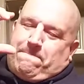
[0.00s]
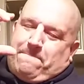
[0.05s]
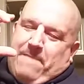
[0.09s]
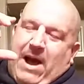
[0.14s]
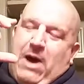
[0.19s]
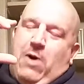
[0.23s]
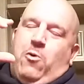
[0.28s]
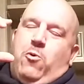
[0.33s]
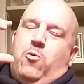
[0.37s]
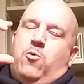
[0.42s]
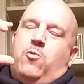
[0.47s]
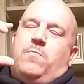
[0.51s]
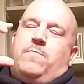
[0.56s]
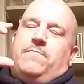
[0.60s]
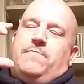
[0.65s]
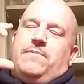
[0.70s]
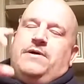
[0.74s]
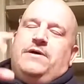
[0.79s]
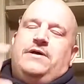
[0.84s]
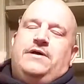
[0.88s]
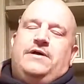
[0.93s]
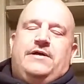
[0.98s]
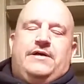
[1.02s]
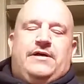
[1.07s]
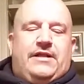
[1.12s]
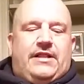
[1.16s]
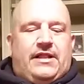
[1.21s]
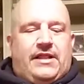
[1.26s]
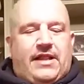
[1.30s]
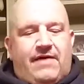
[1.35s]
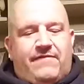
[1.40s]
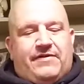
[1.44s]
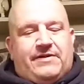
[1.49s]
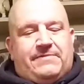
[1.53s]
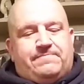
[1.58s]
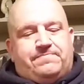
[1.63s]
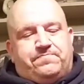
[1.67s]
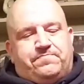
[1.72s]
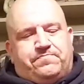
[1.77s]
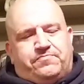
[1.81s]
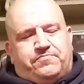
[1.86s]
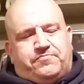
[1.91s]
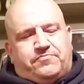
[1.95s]
Boom. Love it.
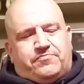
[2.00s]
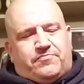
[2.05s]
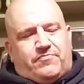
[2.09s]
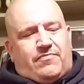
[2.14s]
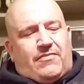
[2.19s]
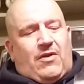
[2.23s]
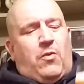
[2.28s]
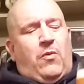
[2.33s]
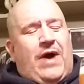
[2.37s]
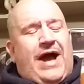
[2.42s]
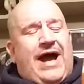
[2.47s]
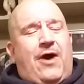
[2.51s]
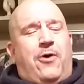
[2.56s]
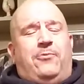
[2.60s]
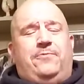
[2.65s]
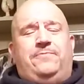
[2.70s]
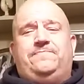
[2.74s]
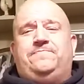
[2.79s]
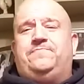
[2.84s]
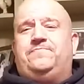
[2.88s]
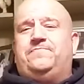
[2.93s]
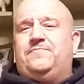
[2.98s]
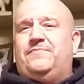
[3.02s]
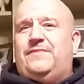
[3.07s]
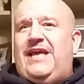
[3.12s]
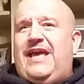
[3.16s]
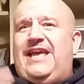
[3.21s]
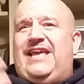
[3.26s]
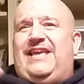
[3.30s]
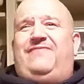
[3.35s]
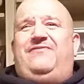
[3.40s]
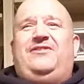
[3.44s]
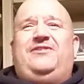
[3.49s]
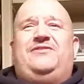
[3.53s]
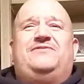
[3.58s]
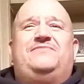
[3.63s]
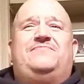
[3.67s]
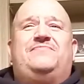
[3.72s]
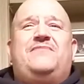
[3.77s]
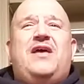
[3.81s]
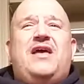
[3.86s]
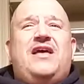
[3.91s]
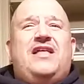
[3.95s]
Wow. Okay, even a
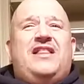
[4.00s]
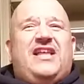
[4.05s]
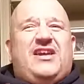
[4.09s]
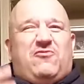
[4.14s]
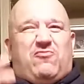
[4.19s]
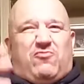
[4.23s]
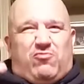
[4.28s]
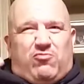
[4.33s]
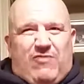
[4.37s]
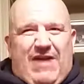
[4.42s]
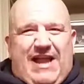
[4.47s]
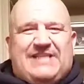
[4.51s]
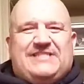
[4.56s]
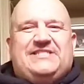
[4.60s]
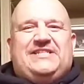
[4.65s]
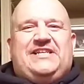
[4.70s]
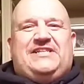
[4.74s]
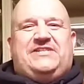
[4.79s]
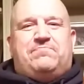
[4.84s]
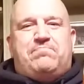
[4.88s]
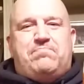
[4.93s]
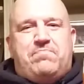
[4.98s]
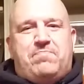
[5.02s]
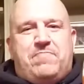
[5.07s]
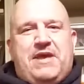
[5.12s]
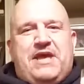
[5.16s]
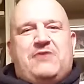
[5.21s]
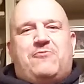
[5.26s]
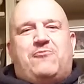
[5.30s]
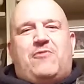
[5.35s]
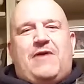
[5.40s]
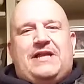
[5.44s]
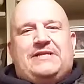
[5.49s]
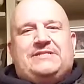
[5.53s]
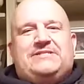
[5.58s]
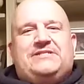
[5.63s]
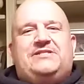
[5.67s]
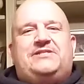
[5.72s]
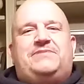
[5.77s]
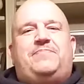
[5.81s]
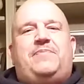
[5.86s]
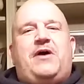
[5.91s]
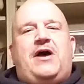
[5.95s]
little, like, resinous, big
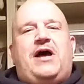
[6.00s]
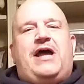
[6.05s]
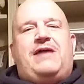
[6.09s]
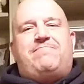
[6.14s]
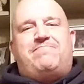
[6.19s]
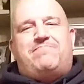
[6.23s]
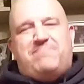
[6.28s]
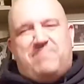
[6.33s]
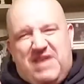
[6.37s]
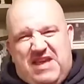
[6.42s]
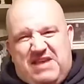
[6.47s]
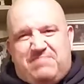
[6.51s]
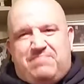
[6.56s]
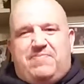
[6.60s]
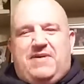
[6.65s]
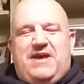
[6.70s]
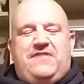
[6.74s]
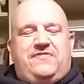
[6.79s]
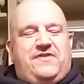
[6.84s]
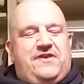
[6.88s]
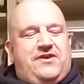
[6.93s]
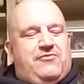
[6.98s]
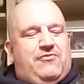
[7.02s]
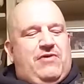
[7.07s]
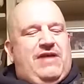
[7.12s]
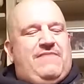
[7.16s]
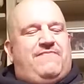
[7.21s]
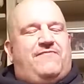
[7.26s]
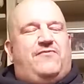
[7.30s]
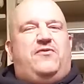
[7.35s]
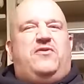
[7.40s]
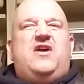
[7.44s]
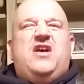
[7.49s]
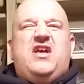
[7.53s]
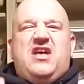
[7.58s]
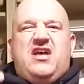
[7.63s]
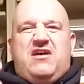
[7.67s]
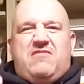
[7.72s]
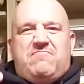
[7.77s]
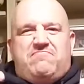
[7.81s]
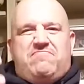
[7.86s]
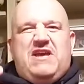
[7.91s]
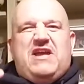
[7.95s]
resinous pine, big pithy grapefruit,
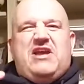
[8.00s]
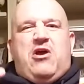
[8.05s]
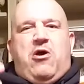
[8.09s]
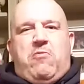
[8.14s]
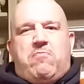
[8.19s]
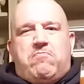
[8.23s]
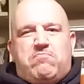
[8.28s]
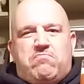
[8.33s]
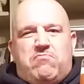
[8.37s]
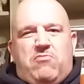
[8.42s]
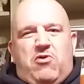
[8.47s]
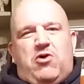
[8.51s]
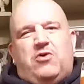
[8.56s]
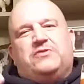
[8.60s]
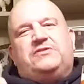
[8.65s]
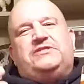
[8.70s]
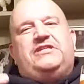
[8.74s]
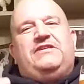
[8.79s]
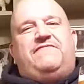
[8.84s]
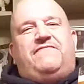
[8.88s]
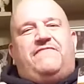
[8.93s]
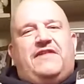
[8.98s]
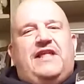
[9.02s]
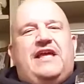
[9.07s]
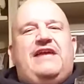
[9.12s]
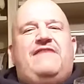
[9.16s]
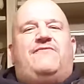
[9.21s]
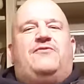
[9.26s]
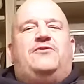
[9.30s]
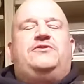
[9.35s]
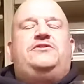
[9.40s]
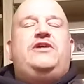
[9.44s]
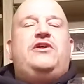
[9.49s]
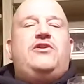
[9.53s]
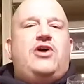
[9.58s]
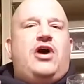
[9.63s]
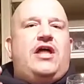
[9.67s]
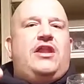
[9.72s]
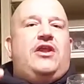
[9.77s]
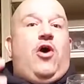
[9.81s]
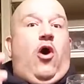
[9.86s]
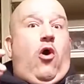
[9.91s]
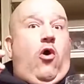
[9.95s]
big malty flavors. Now,
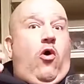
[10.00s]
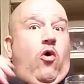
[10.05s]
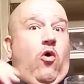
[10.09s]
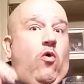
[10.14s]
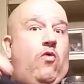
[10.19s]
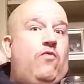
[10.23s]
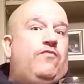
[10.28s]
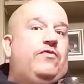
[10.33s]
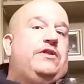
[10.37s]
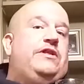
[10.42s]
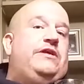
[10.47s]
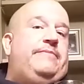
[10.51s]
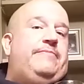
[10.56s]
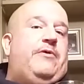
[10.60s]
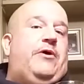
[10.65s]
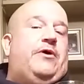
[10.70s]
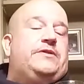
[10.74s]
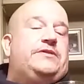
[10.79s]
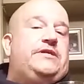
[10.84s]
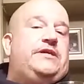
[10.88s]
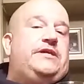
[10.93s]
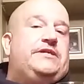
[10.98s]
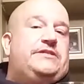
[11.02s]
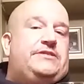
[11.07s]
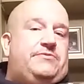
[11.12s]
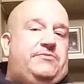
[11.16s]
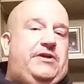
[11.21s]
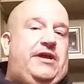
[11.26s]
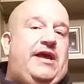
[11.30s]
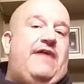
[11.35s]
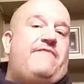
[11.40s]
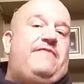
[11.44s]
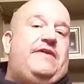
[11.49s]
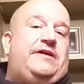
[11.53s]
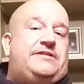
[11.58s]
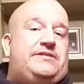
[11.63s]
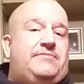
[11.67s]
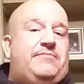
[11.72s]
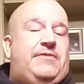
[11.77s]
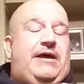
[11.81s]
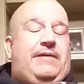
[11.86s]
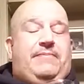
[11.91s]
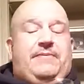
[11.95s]
not overly malty, because we have had
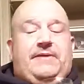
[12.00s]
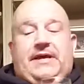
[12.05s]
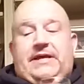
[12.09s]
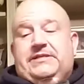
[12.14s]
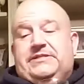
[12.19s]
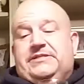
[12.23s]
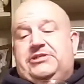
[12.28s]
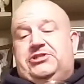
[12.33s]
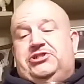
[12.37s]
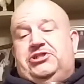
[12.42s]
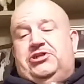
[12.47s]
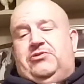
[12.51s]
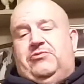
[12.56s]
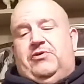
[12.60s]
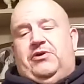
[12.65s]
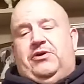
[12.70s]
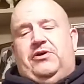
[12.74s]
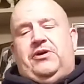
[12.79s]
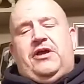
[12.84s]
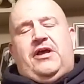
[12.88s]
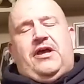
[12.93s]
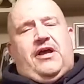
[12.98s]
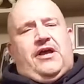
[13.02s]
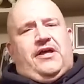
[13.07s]
some IPAs this year where